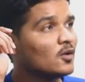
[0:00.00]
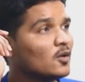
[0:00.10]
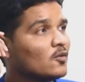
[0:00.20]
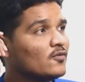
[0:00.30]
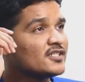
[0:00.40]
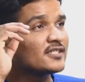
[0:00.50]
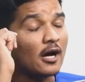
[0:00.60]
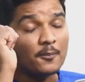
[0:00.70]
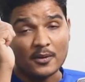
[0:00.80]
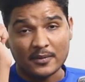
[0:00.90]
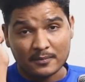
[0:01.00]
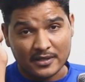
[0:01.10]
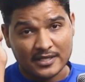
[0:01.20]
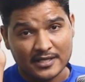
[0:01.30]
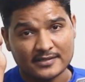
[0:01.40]
which is upcoming
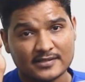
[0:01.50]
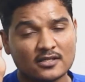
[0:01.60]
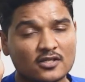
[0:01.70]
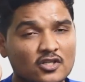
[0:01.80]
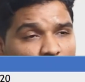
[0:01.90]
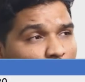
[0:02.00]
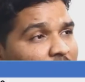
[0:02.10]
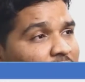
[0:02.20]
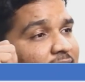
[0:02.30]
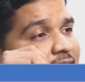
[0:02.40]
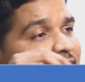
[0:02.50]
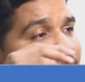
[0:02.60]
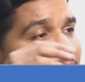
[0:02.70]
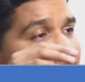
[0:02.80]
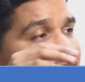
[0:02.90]
meetings. So well, these are the
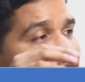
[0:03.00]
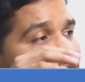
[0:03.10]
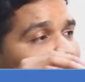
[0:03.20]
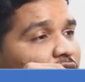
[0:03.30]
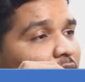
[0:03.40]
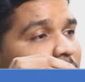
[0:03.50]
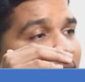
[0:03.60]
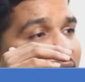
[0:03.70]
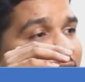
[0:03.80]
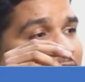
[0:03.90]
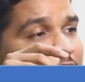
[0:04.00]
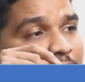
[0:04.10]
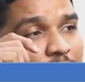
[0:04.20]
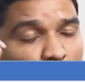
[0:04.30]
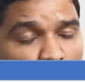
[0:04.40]
meetings which are being held
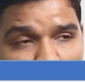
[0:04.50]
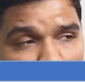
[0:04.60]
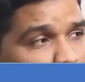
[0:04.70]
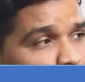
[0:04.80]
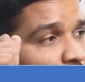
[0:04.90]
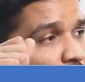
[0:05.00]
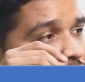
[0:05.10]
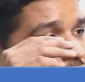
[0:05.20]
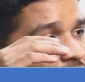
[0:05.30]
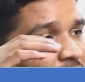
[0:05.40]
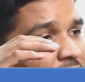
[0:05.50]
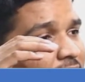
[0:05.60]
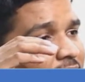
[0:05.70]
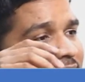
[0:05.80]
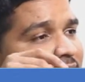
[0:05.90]
tomorrow. So if you will see here
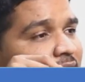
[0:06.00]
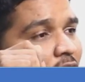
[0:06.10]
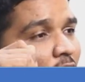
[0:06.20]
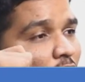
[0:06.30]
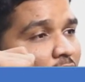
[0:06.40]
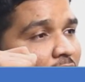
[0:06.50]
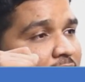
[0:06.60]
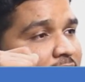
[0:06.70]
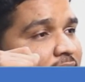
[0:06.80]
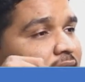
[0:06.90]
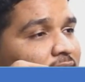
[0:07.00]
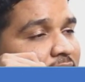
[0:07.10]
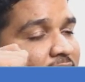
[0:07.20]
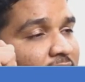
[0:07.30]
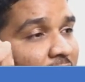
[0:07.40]
on 9th there is
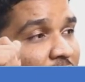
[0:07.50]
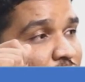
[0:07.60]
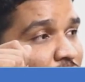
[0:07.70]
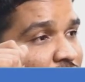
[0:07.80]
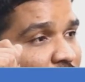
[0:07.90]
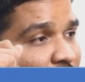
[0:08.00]
an annual general